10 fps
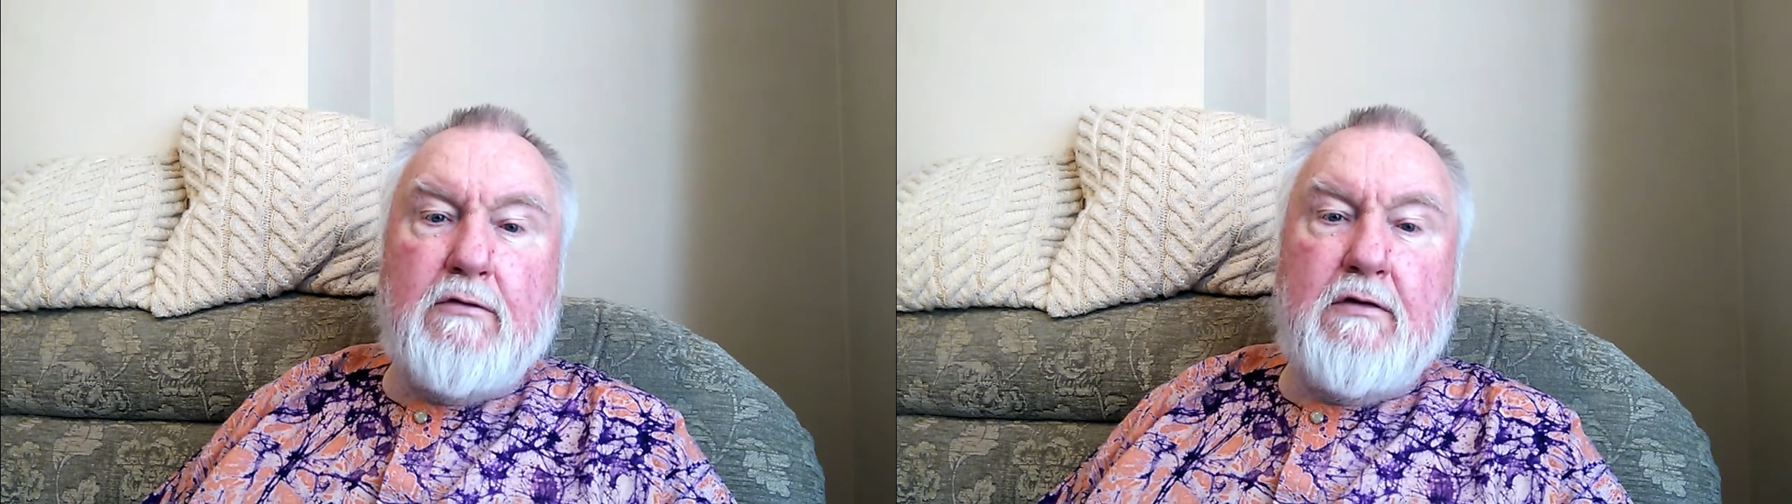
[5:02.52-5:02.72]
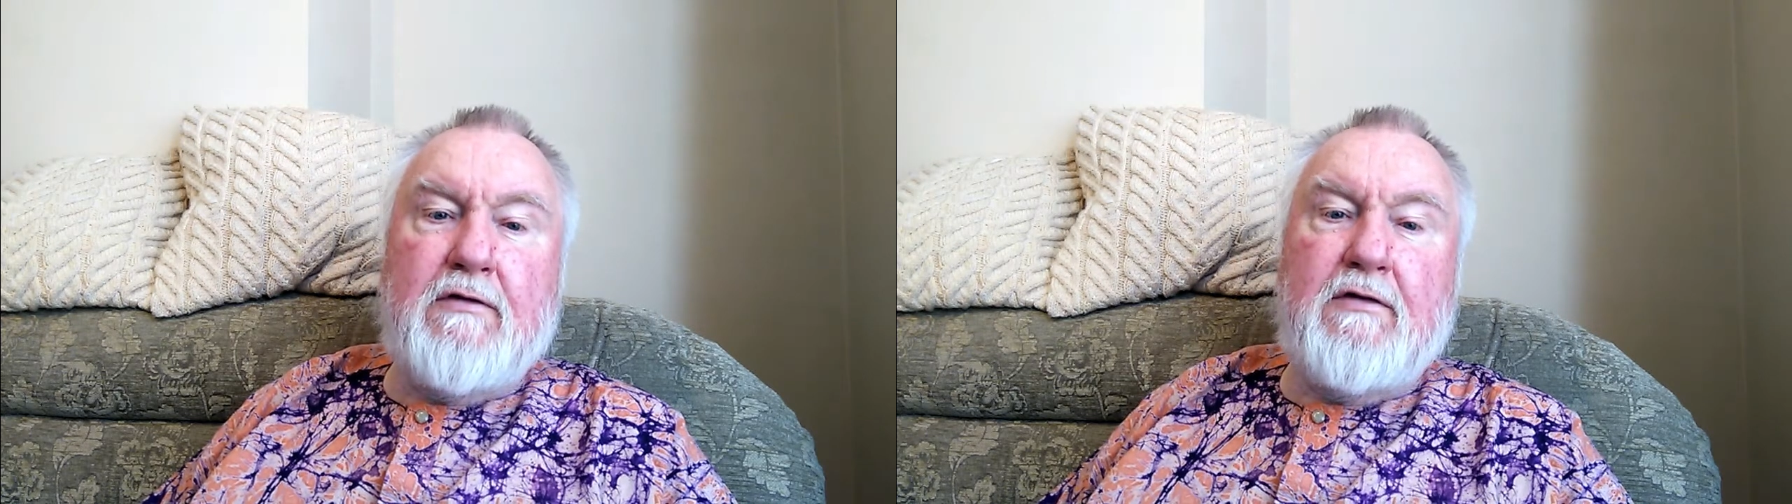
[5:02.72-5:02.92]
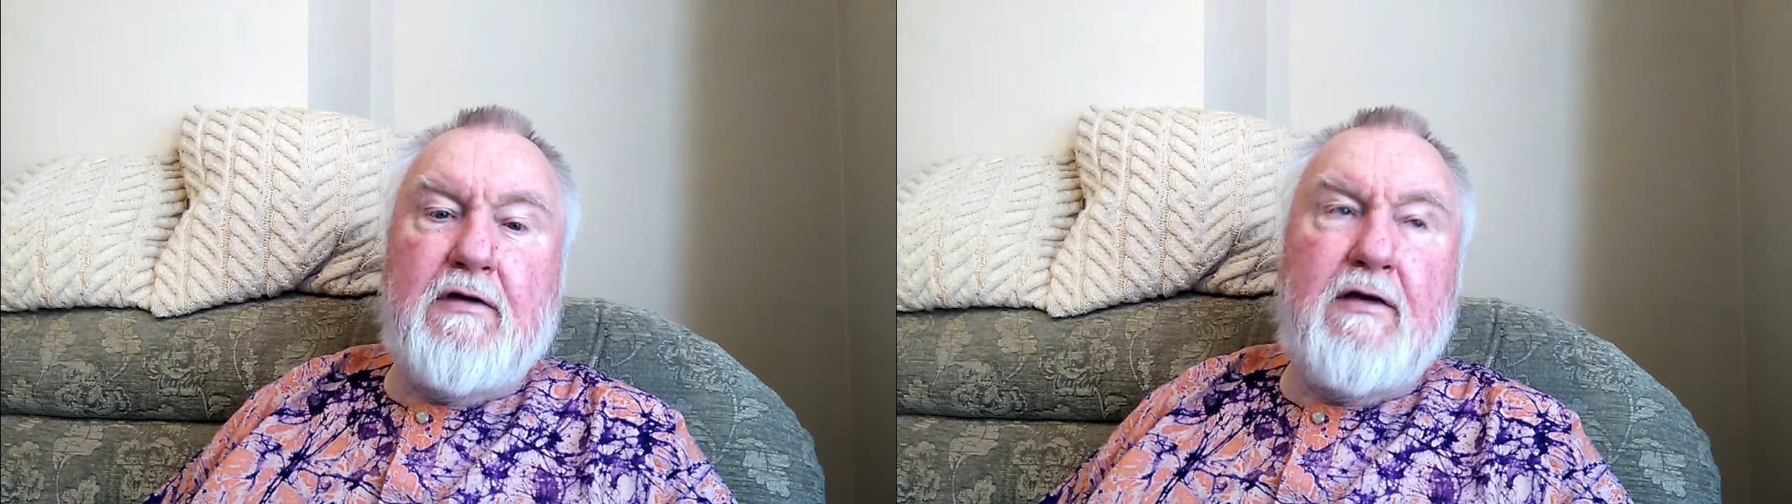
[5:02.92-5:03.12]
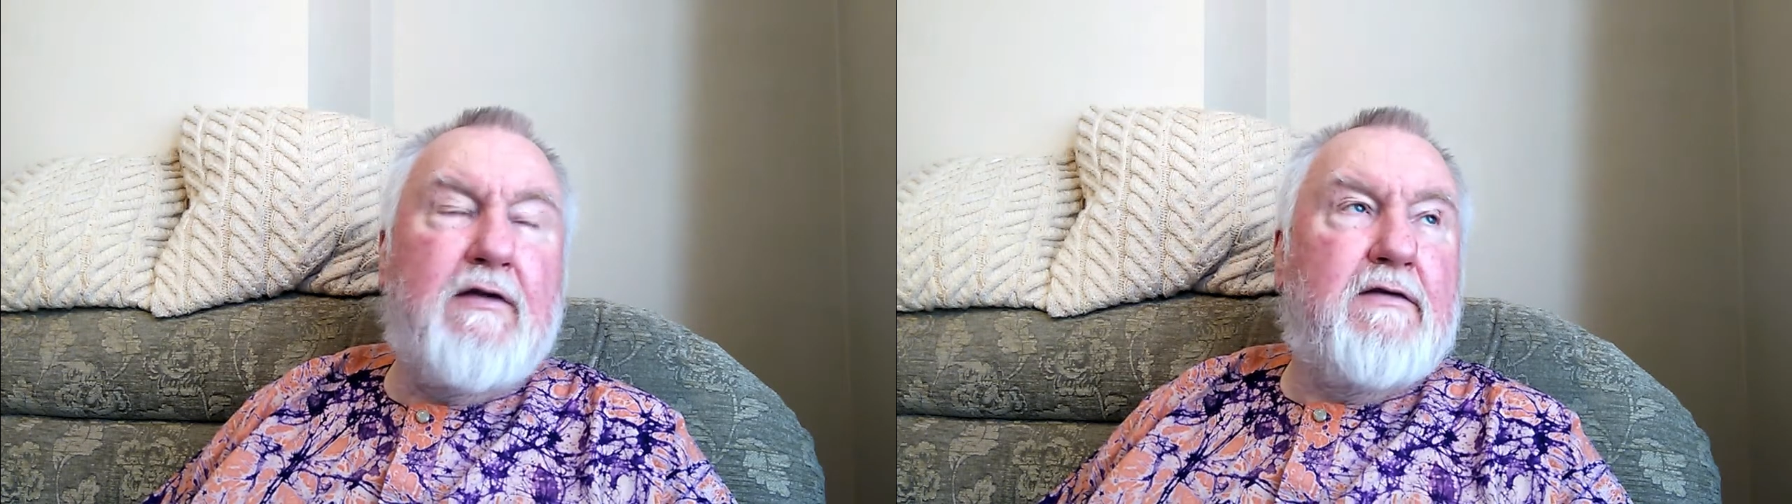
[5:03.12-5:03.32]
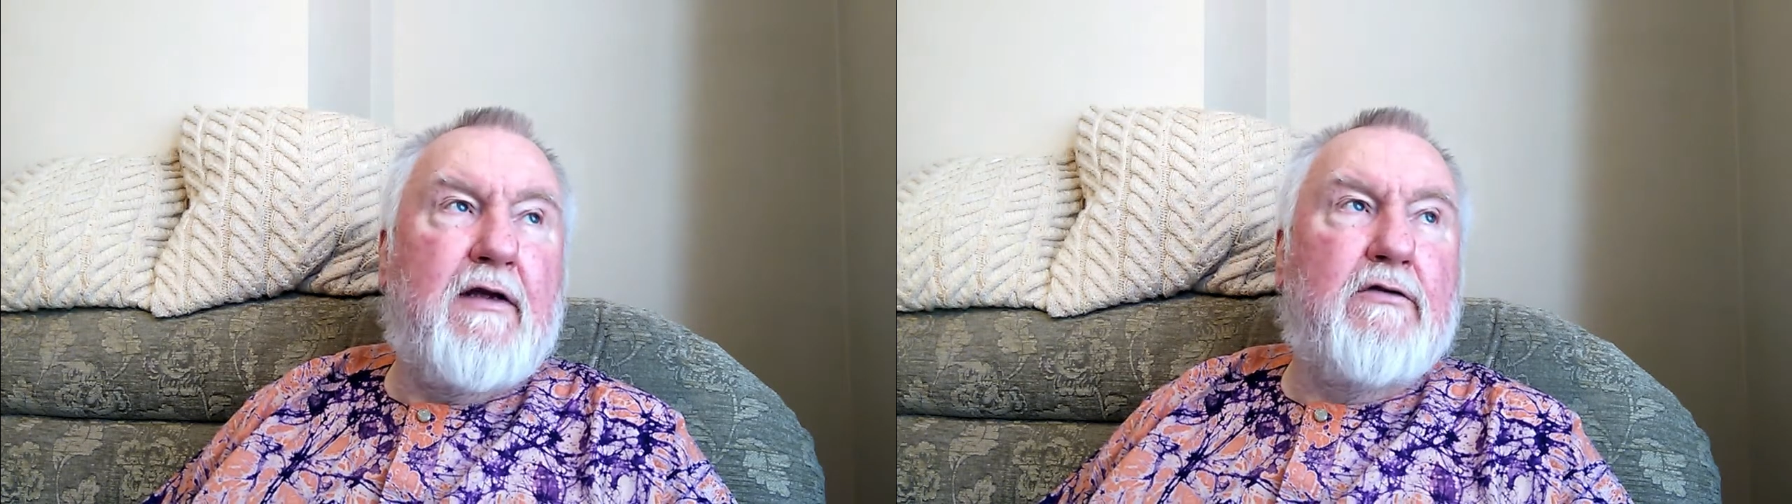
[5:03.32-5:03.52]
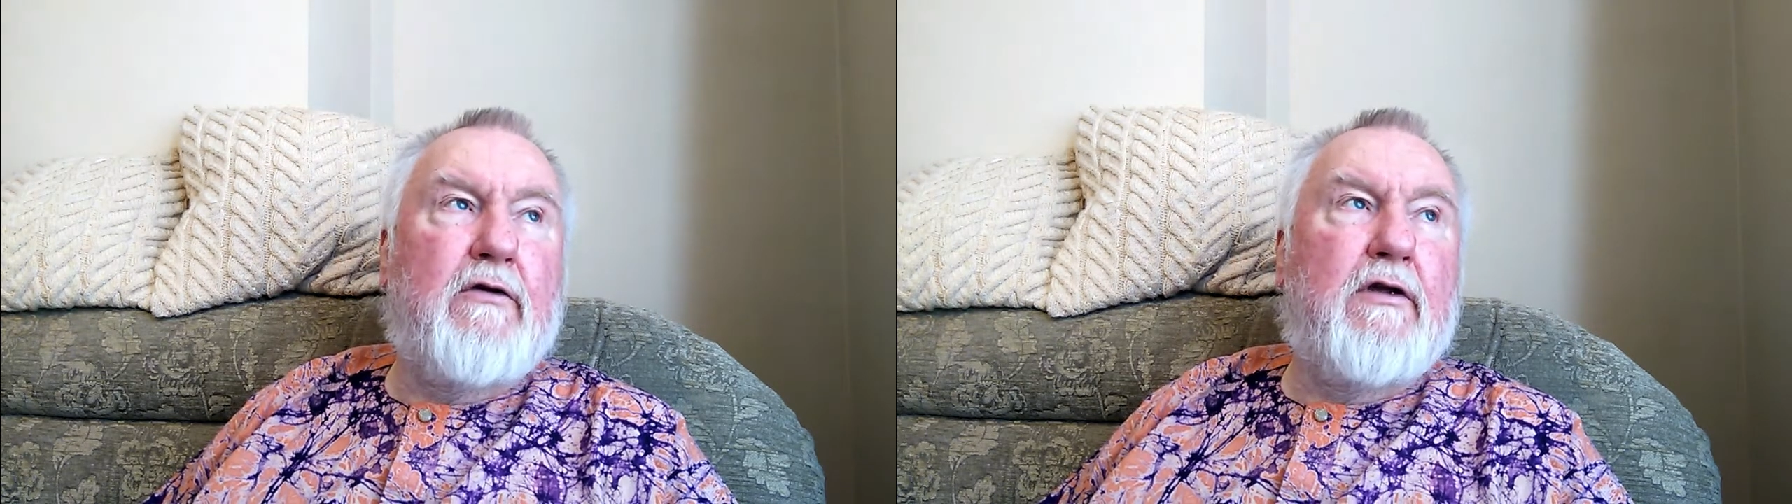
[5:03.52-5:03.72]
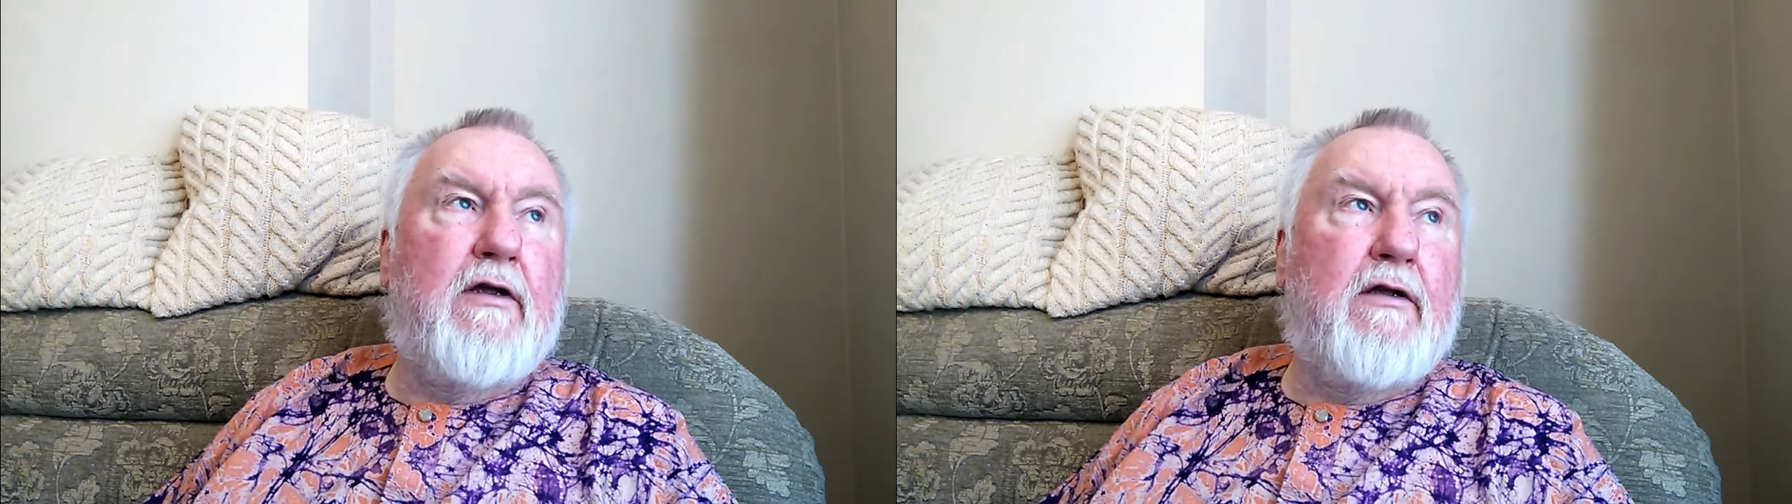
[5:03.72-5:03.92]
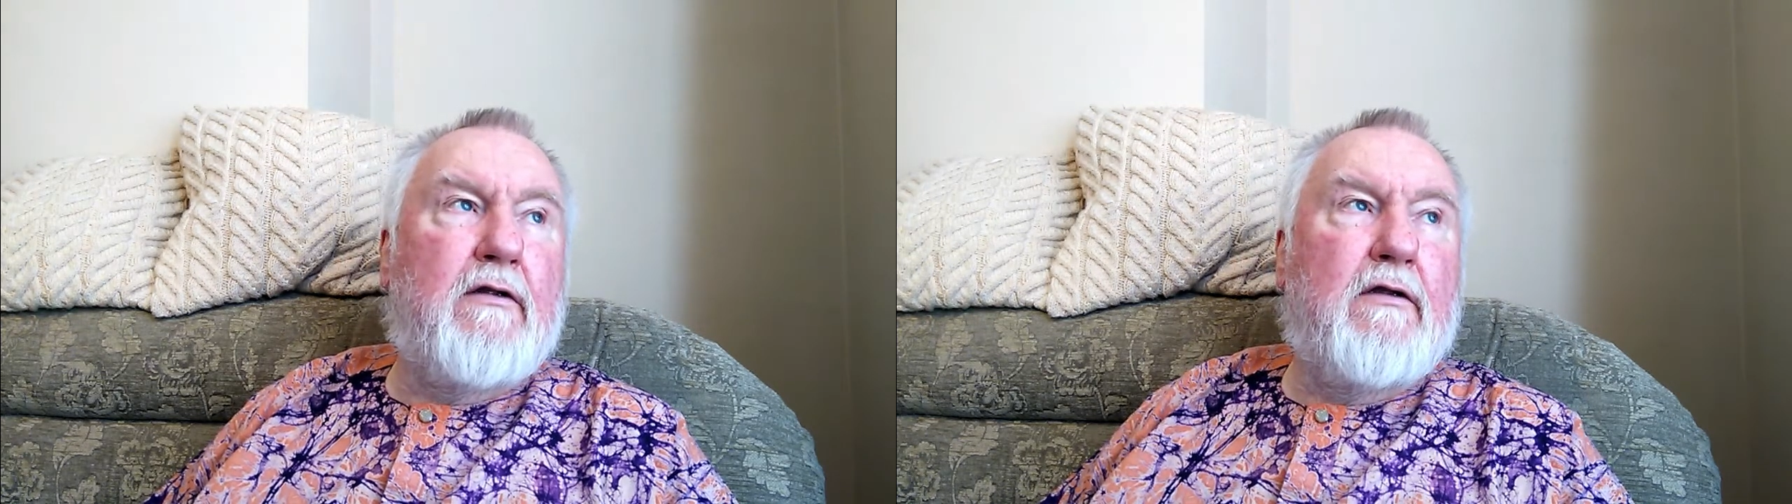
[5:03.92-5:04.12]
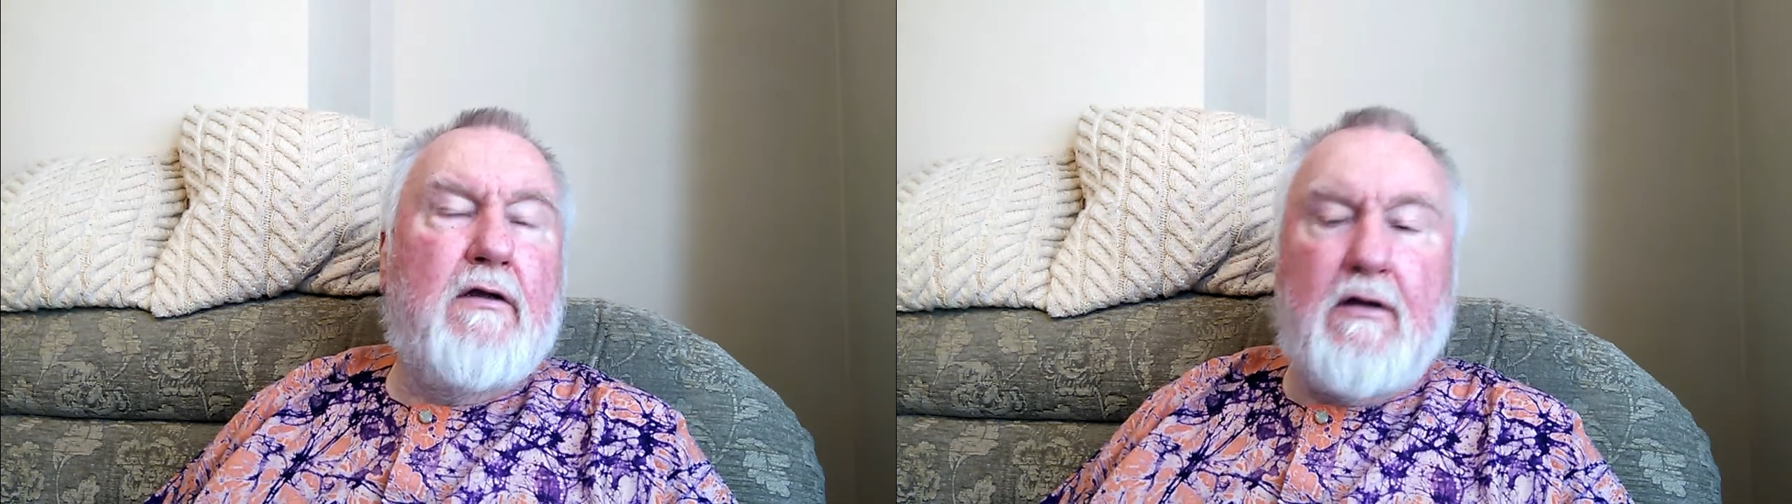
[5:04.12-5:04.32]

the city set on a hill.